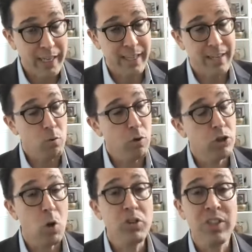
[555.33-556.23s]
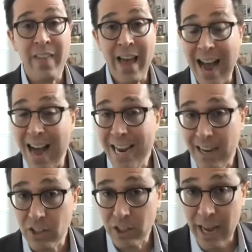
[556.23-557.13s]
it results in that
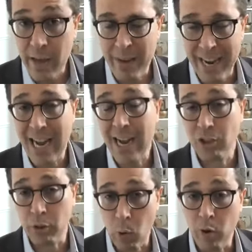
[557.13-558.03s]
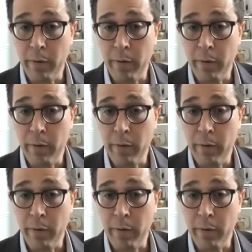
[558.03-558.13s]
ISM, in kind support mm-hmm.